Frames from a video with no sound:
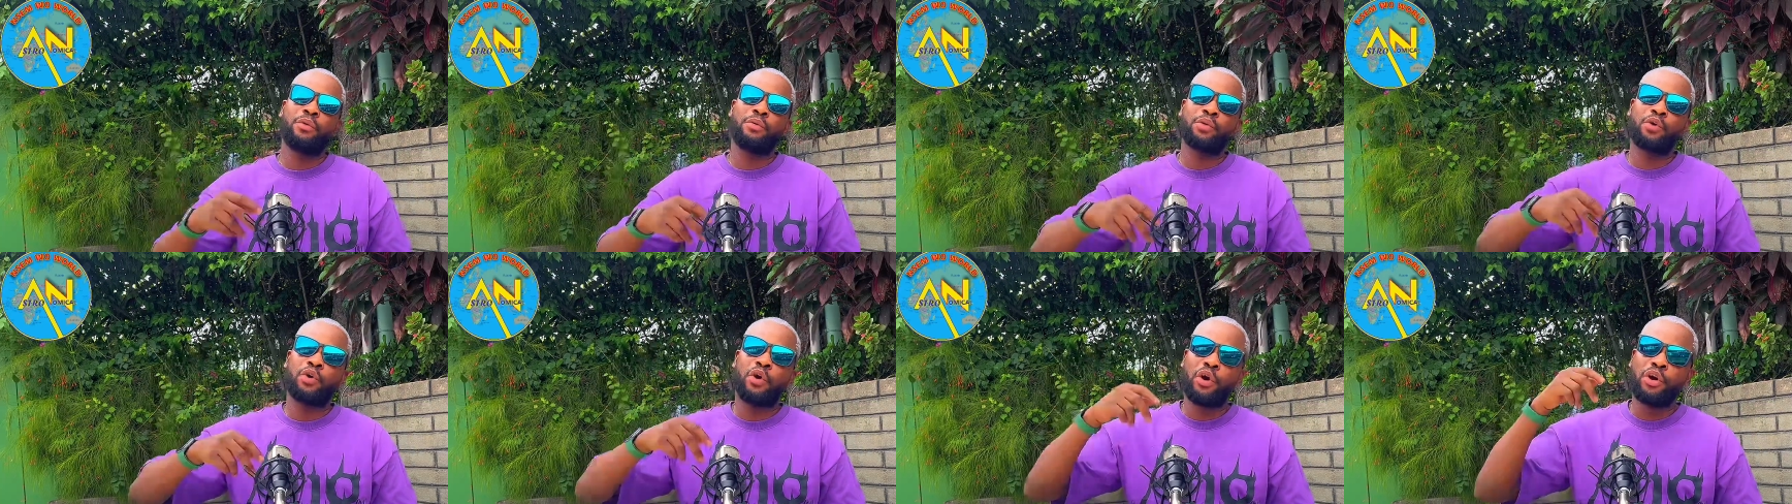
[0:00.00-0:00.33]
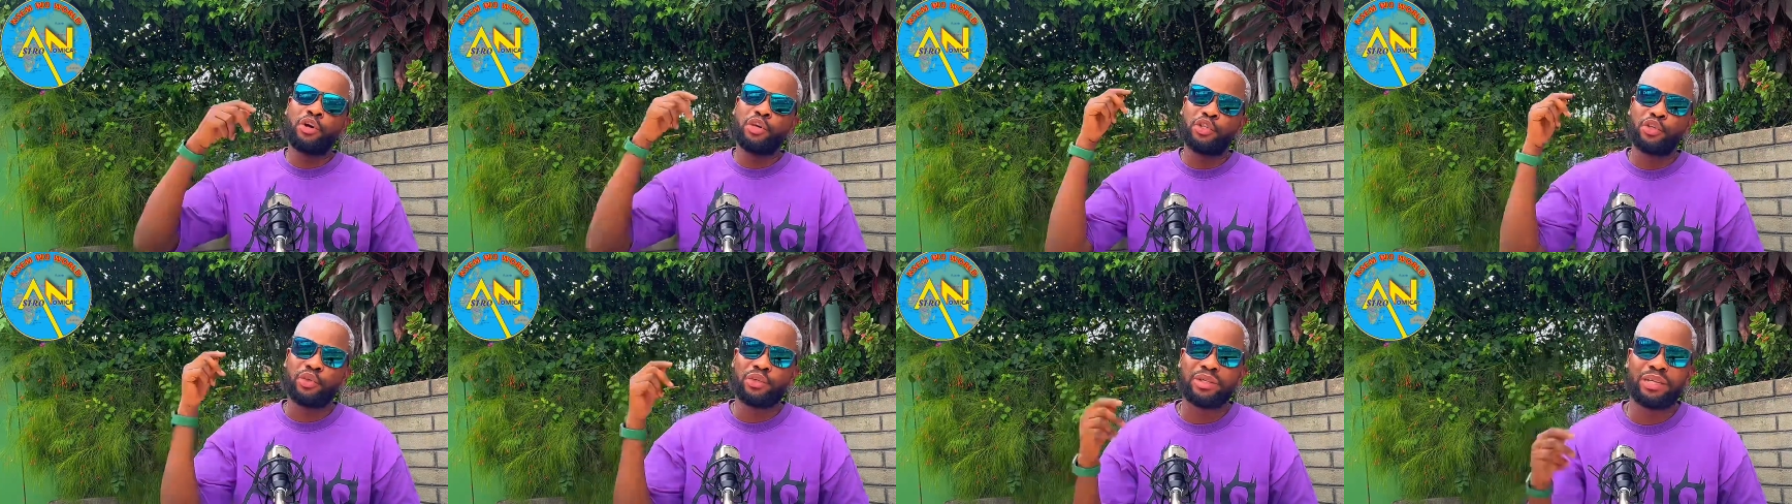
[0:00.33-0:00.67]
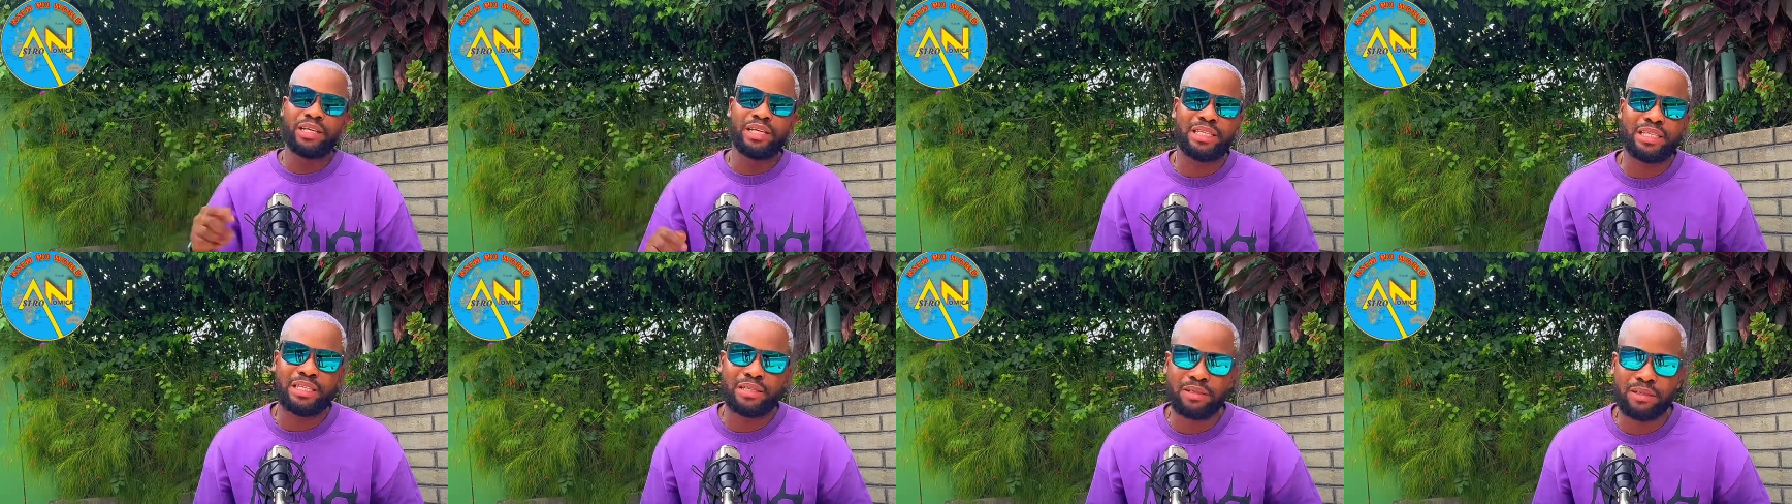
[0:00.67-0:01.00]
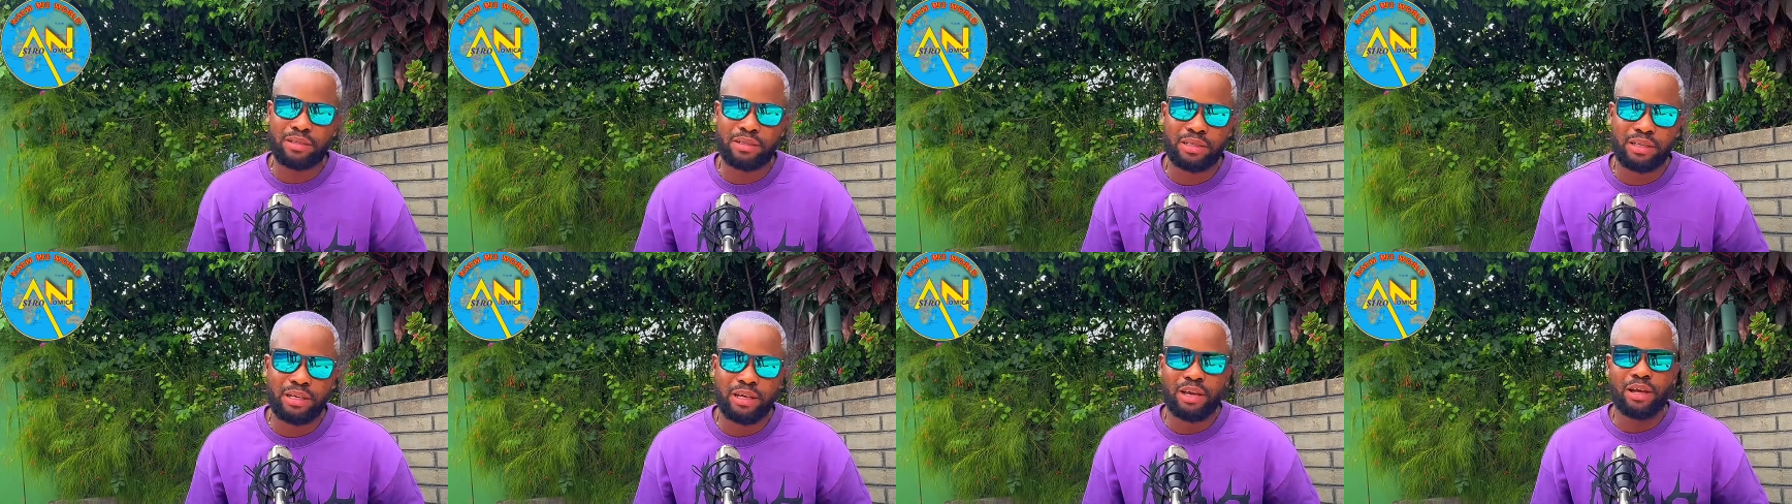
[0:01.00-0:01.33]
we go into
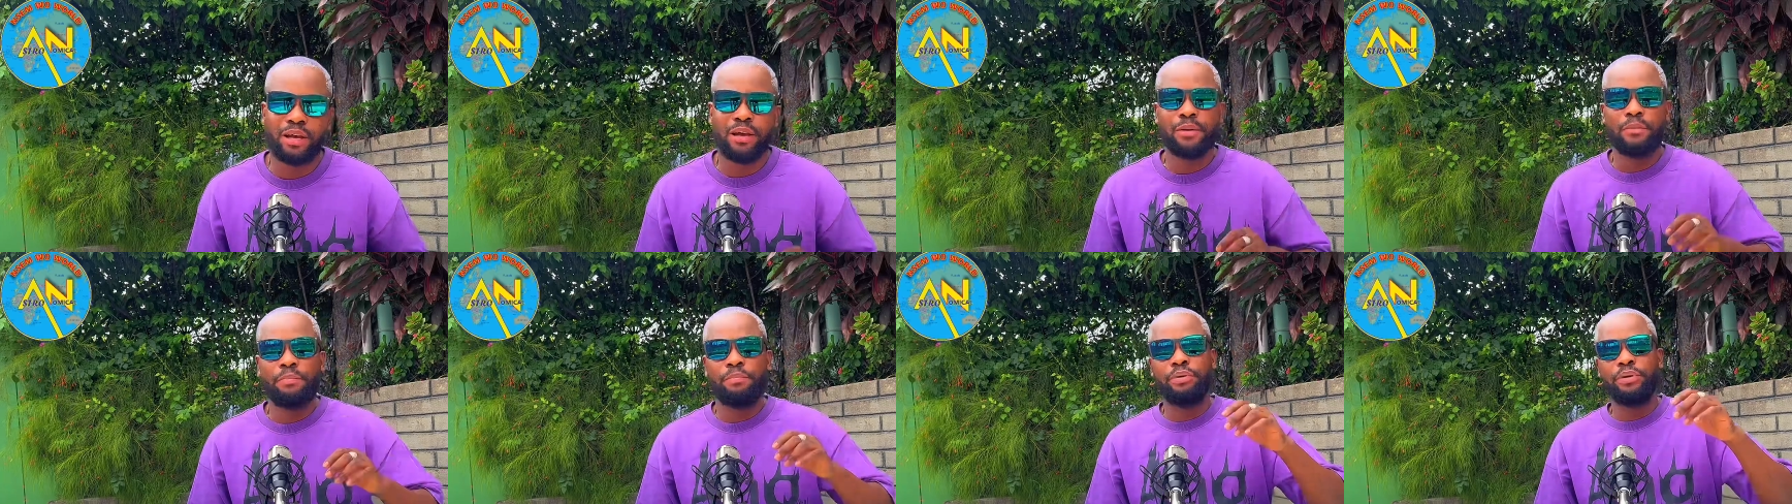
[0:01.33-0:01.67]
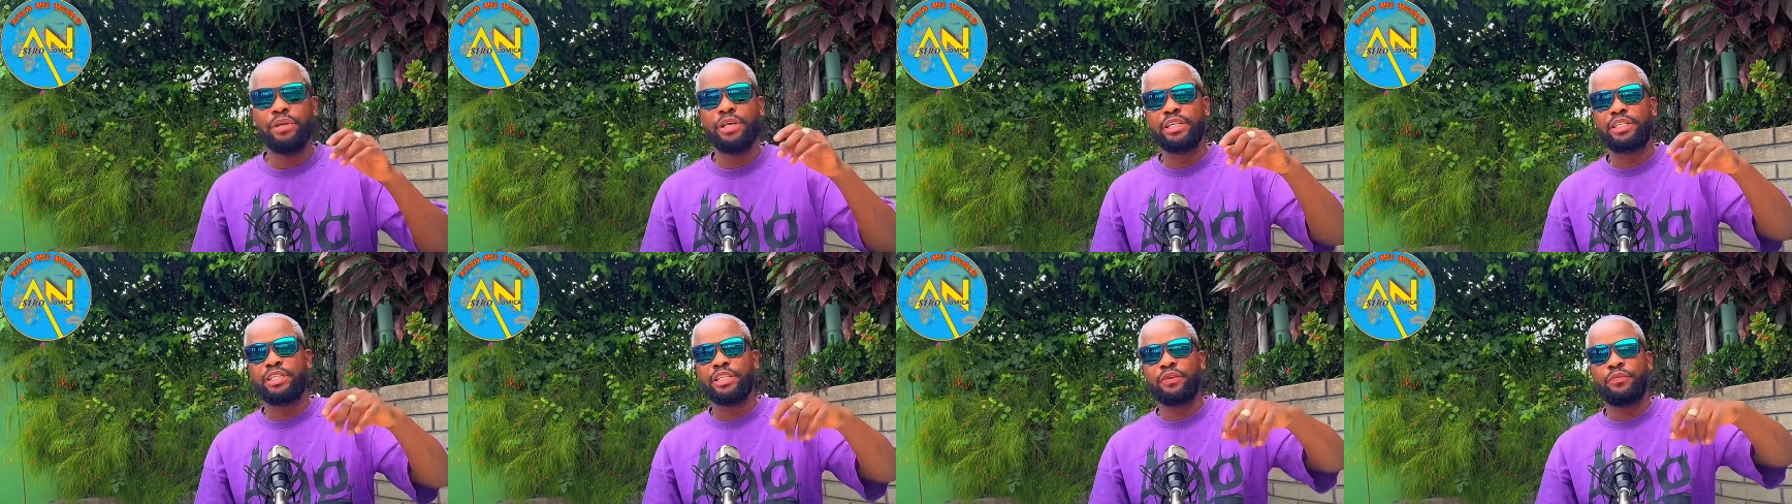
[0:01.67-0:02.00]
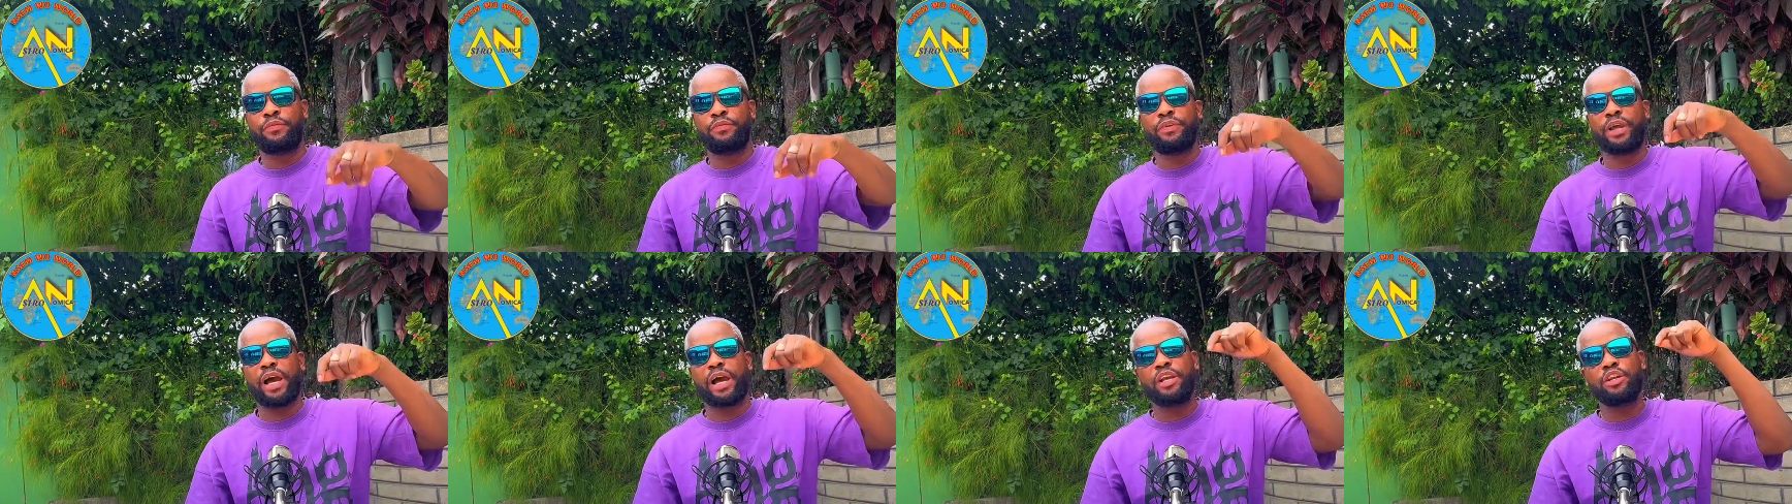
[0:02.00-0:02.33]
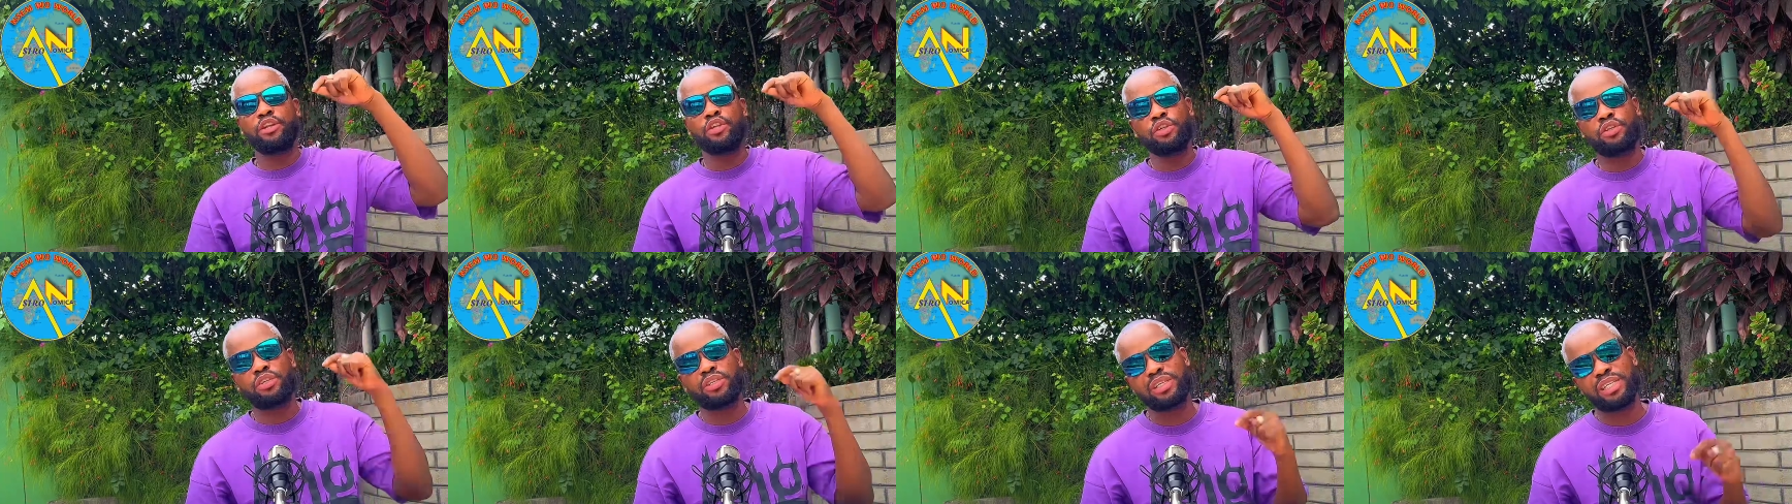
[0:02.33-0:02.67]
details, please, if you are
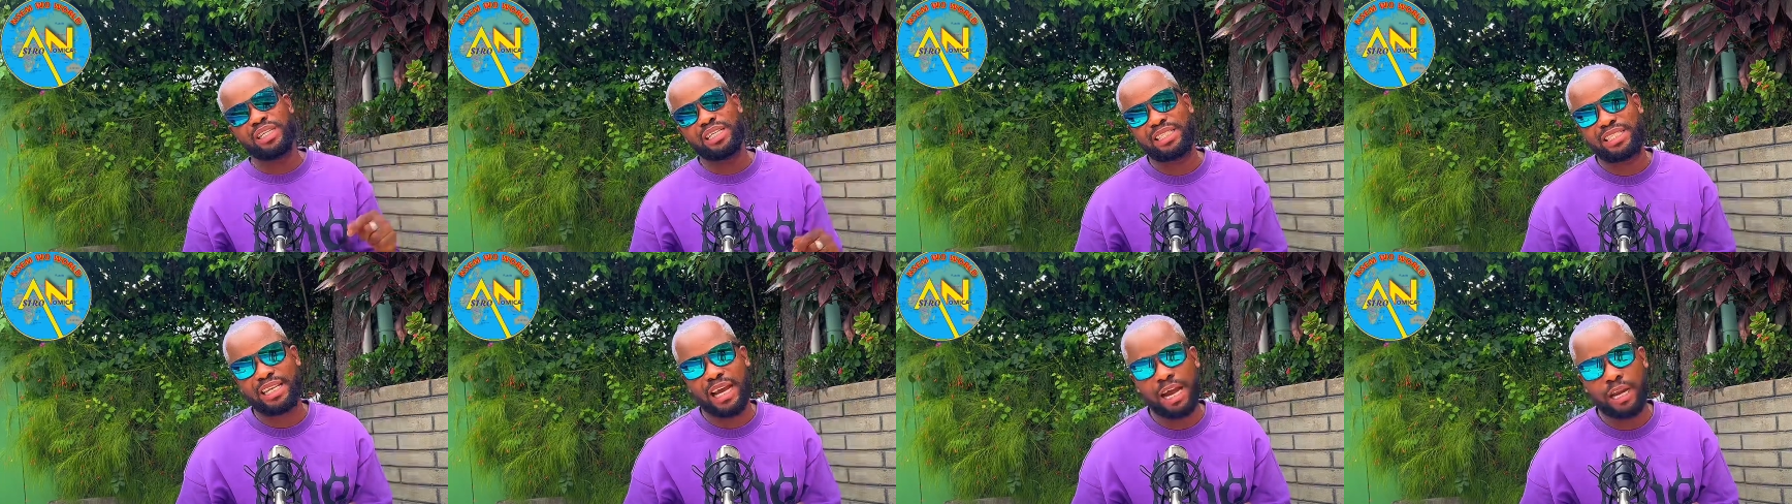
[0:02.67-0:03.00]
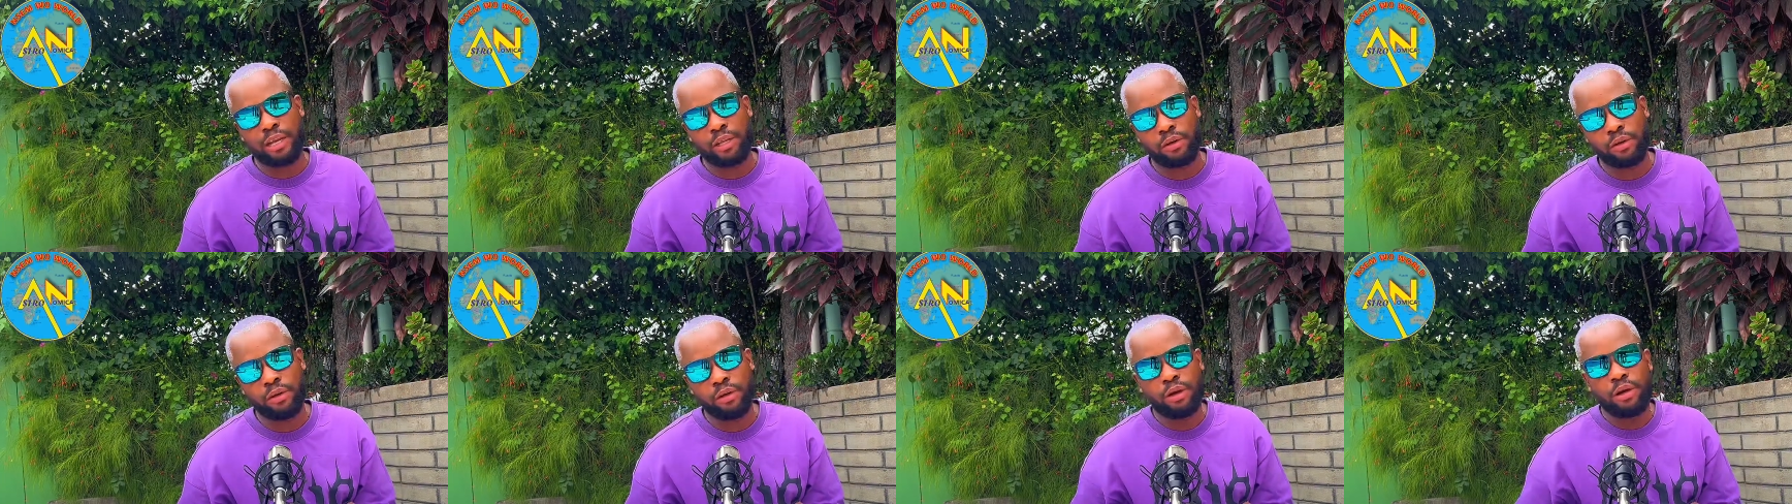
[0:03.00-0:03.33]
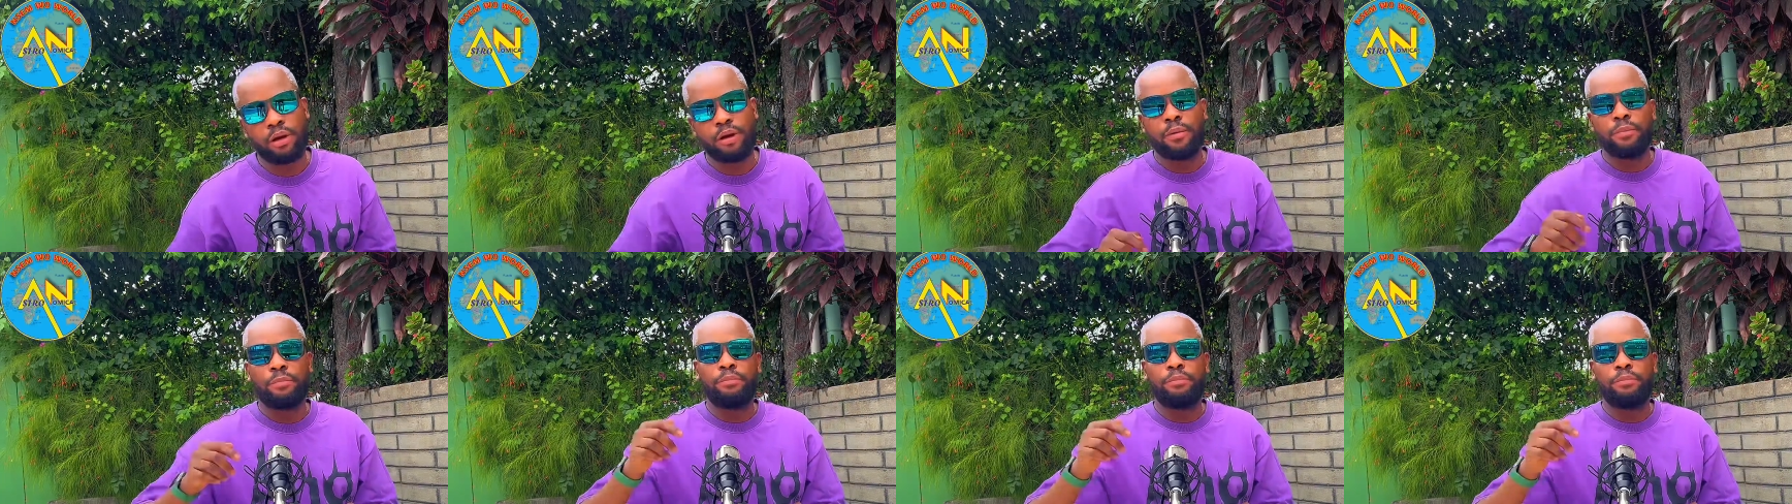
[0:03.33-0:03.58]
new to this channel,